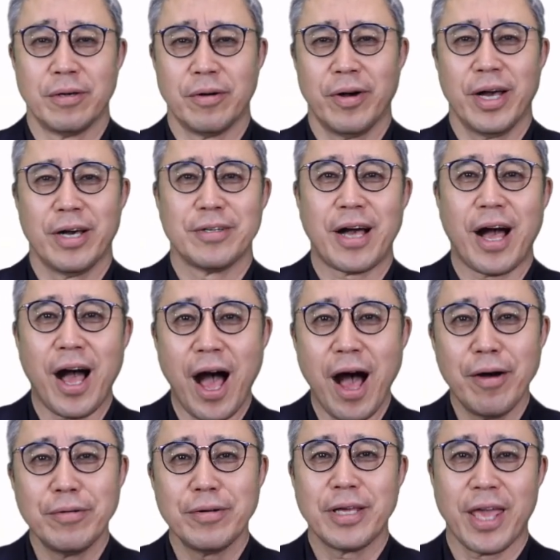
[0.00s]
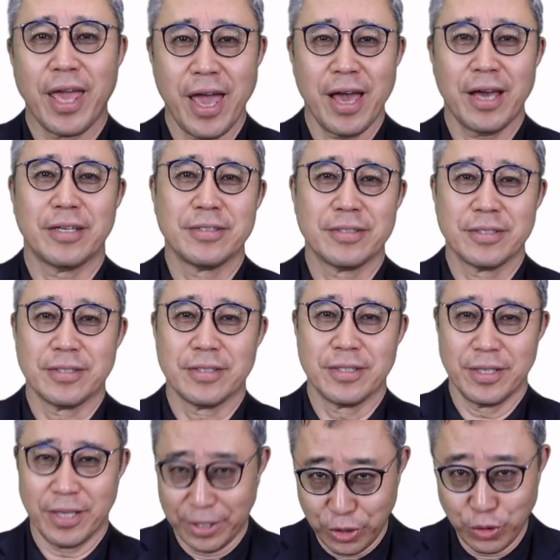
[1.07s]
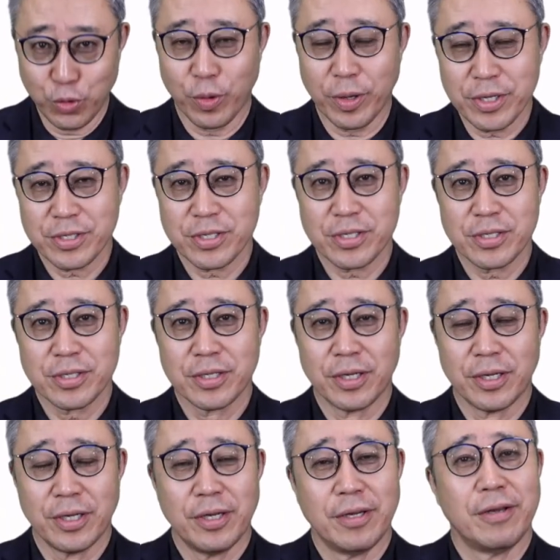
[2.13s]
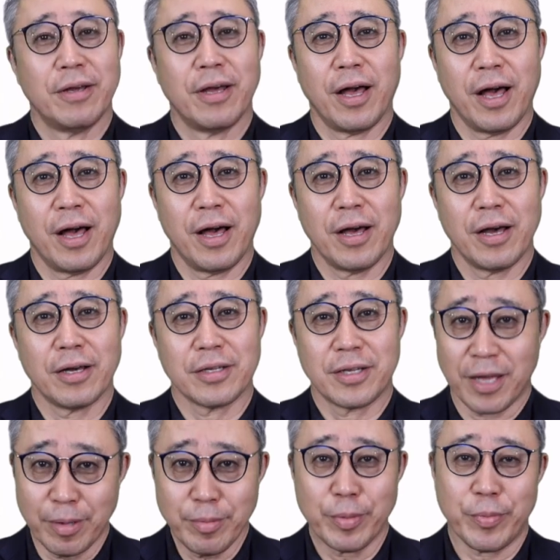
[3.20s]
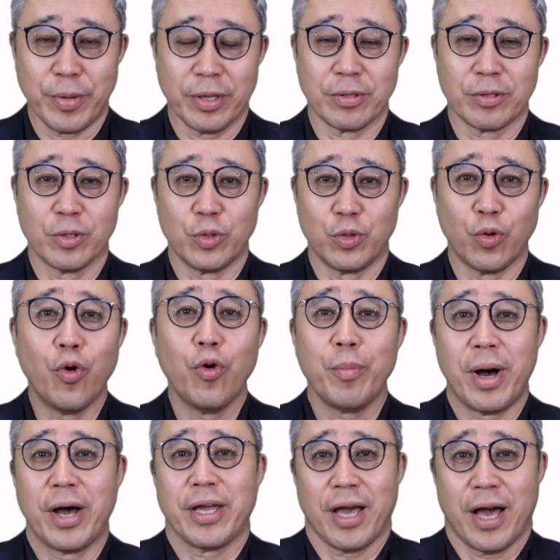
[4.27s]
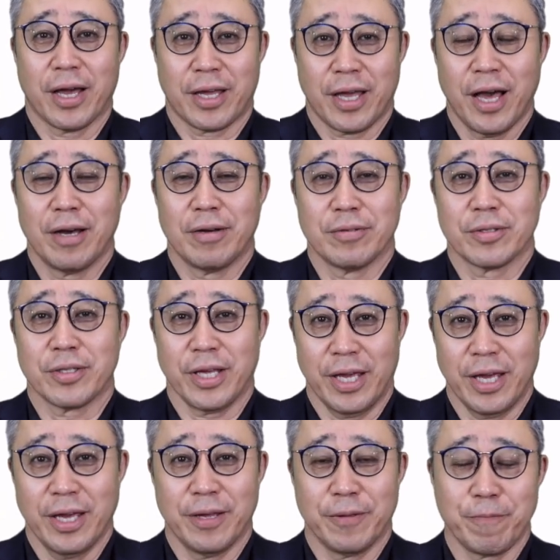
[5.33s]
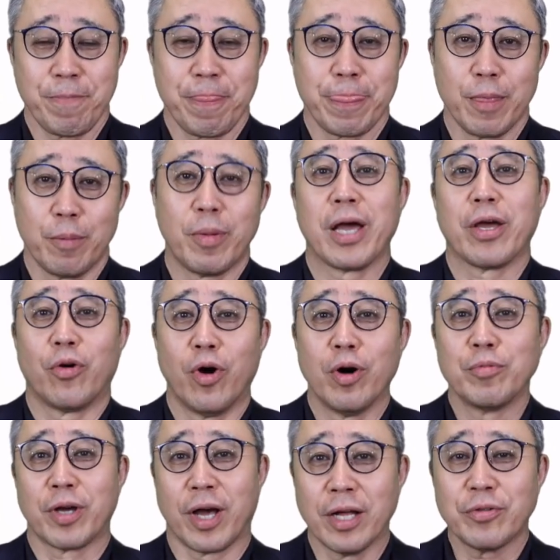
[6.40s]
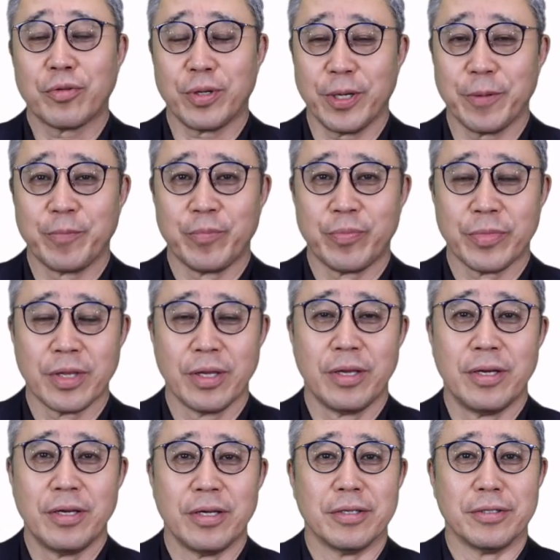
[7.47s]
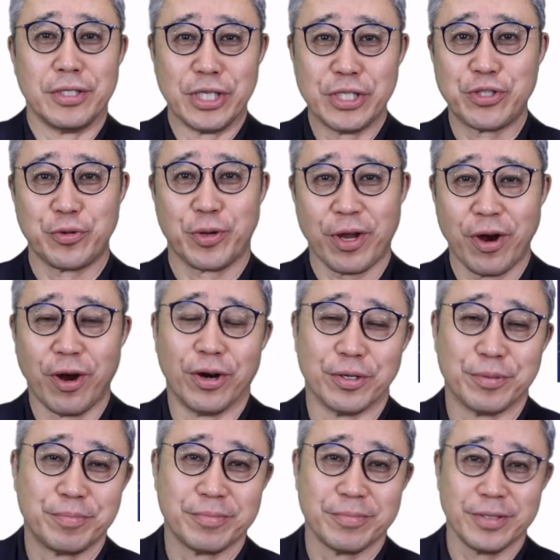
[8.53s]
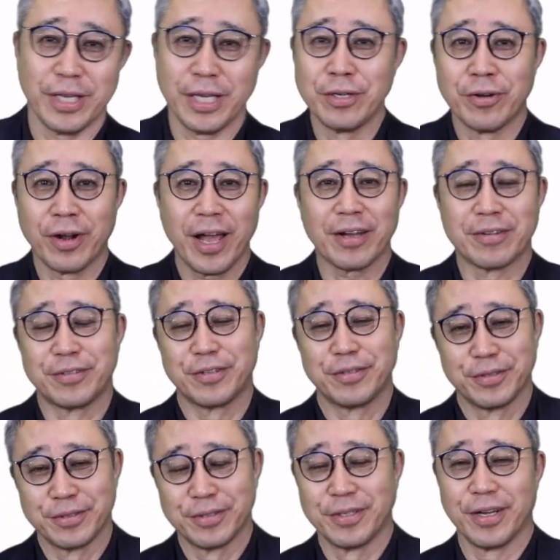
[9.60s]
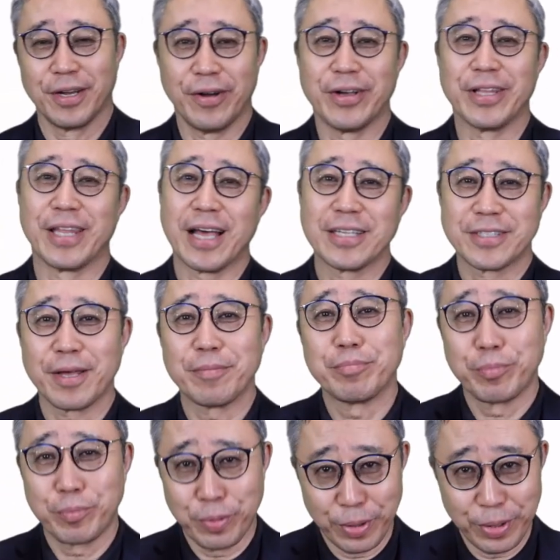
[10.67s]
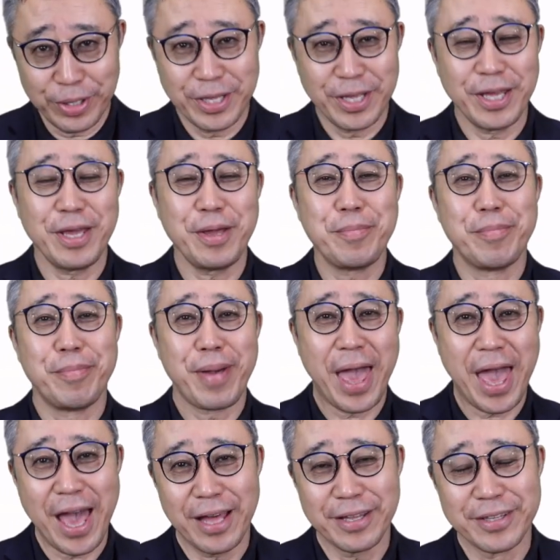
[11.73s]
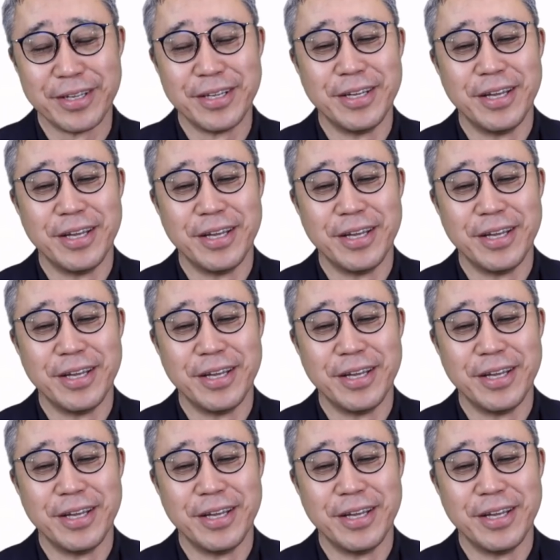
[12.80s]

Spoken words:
well, how can the U.S. government know my account in my home country? Disregard, neglect, and that's a pretty bad